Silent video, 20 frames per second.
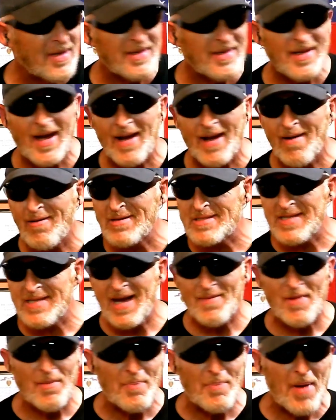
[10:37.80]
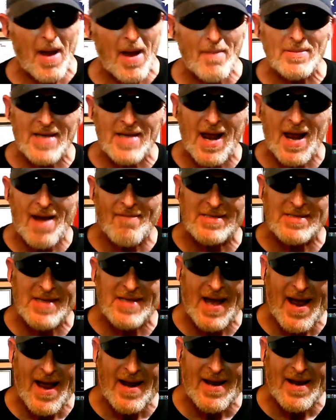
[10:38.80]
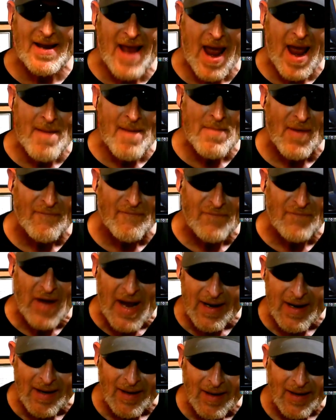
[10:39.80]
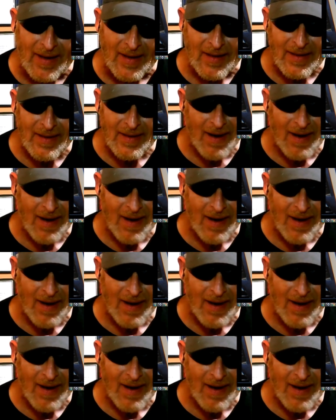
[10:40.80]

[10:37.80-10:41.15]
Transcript: in there gonna slap the papers out of his hand and gave him the finger.